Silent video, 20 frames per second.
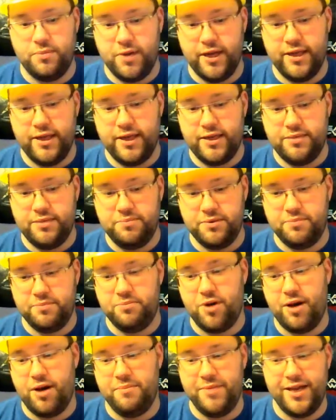to playing this, but the
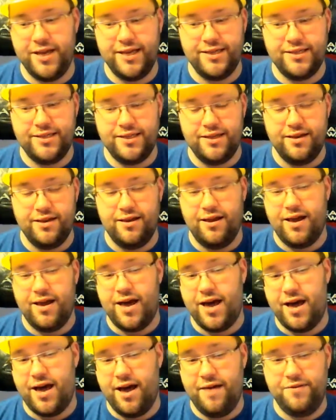problem is
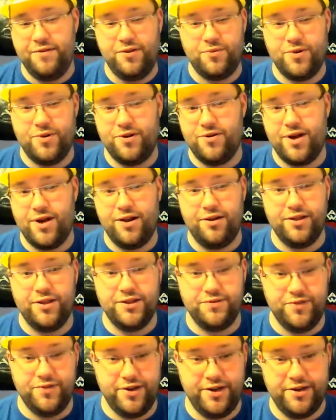I have to render out all
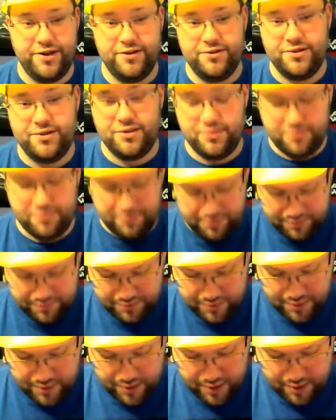these videos.
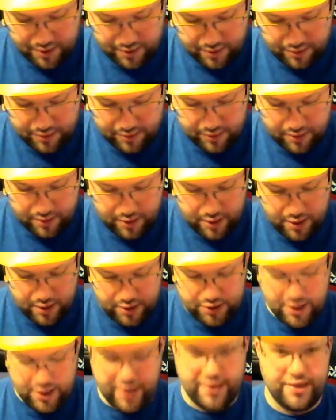
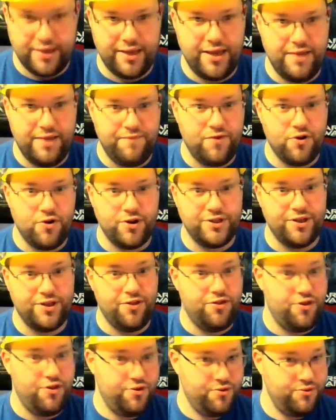So I have to keep focus on
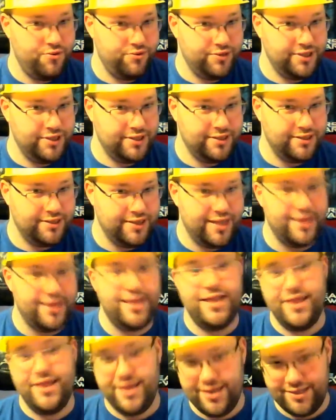those.
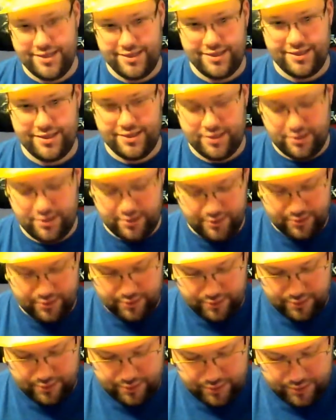And then
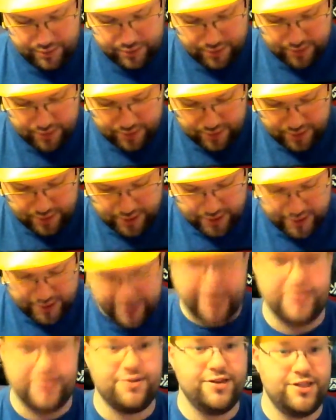this,
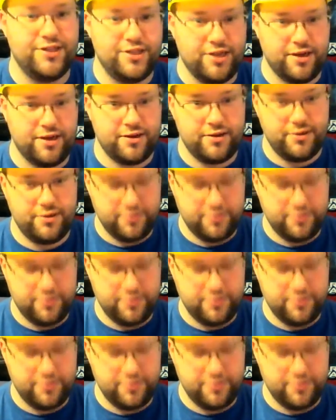going to suck.